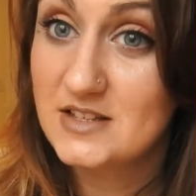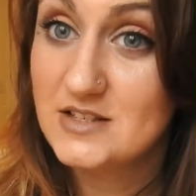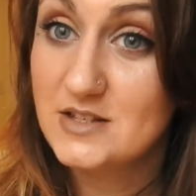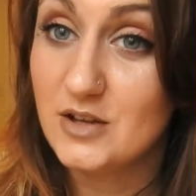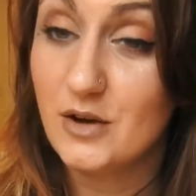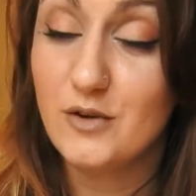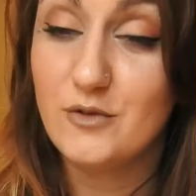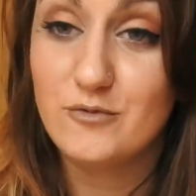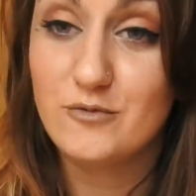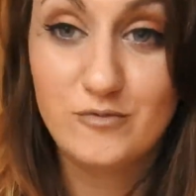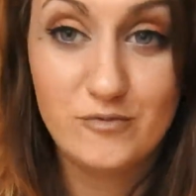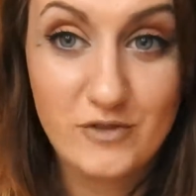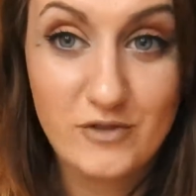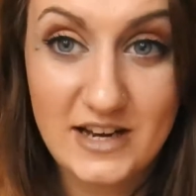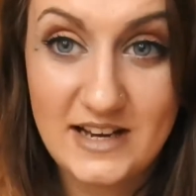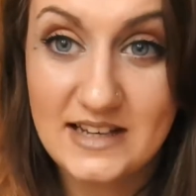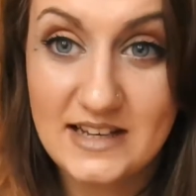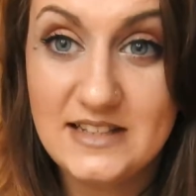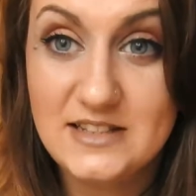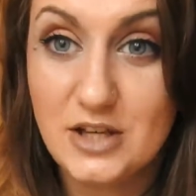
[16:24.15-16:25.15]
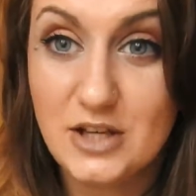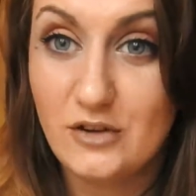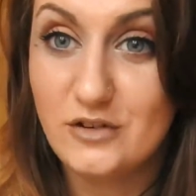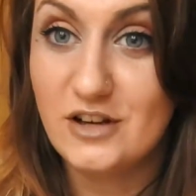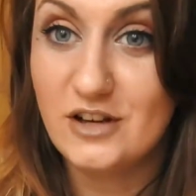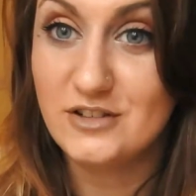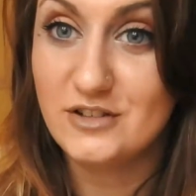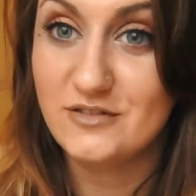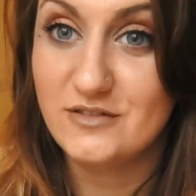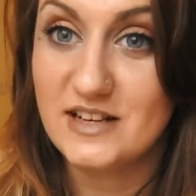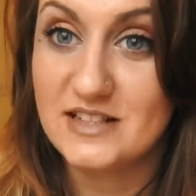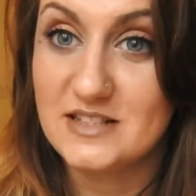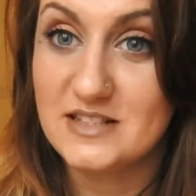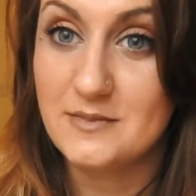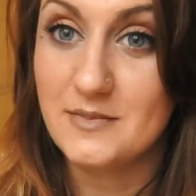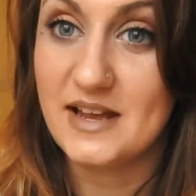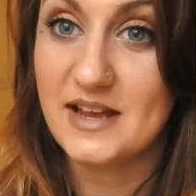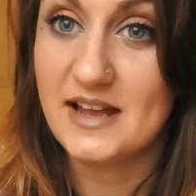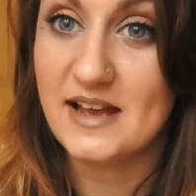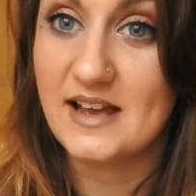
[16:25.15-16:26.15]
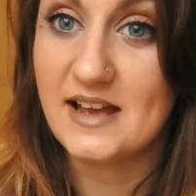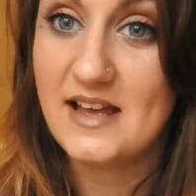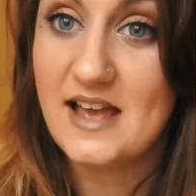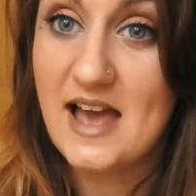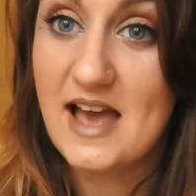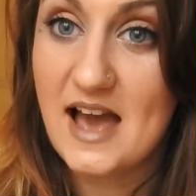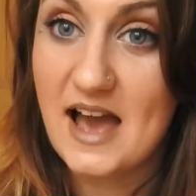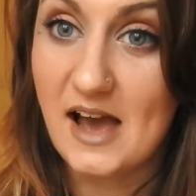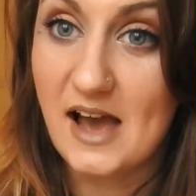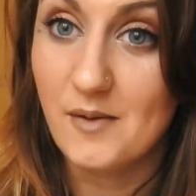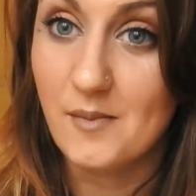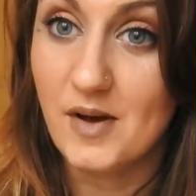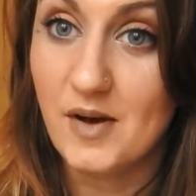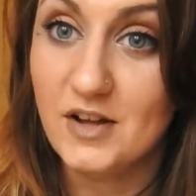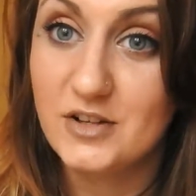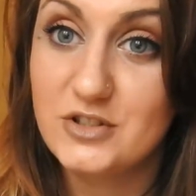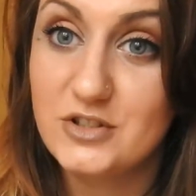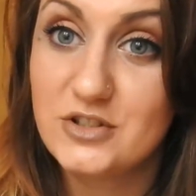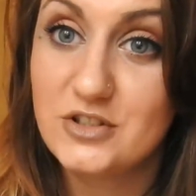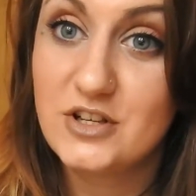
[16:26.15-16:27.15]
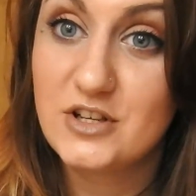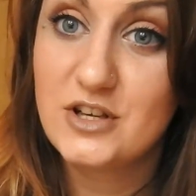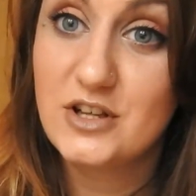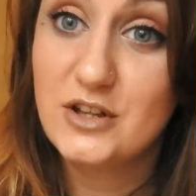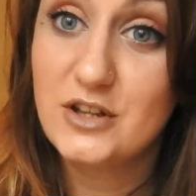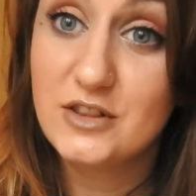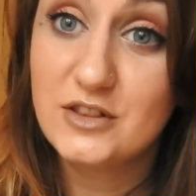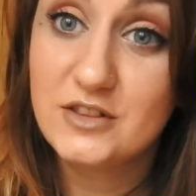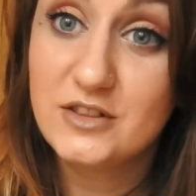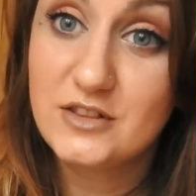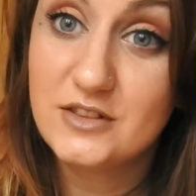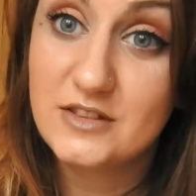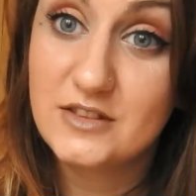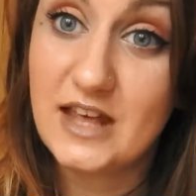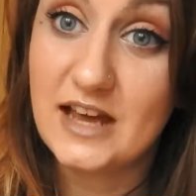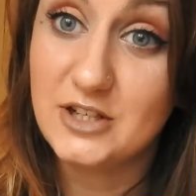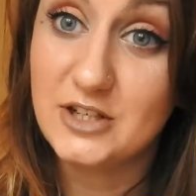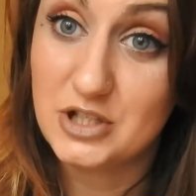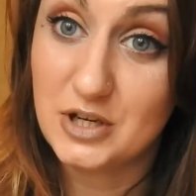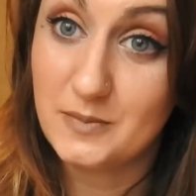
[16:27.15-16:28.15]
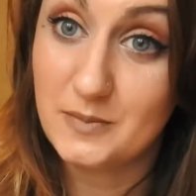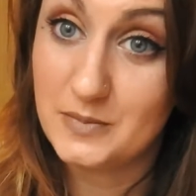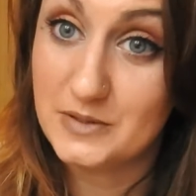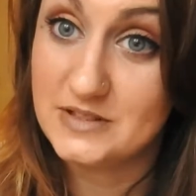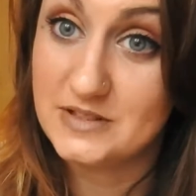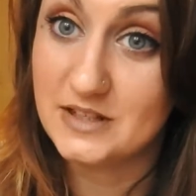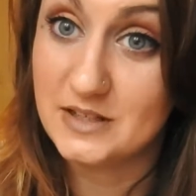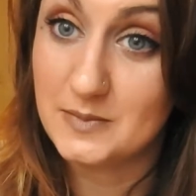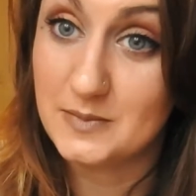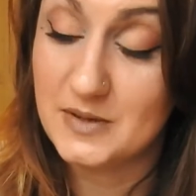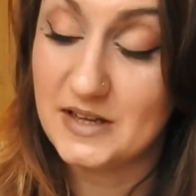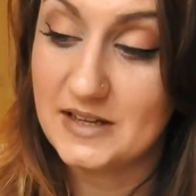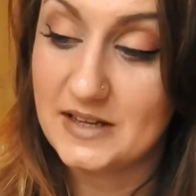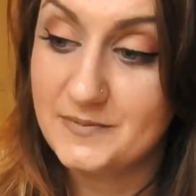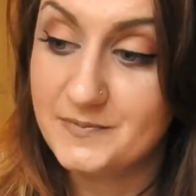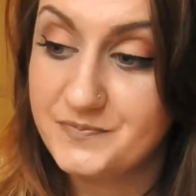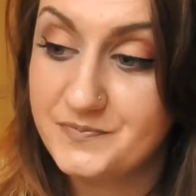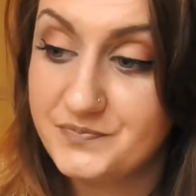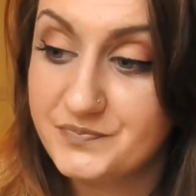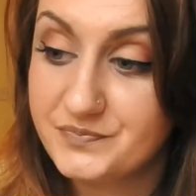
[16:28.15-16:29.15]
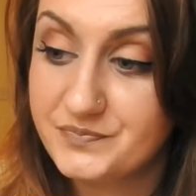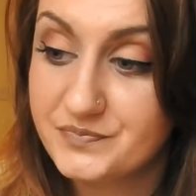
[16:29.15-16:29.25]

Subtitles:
So really don't underestimate how much that jump is going to be.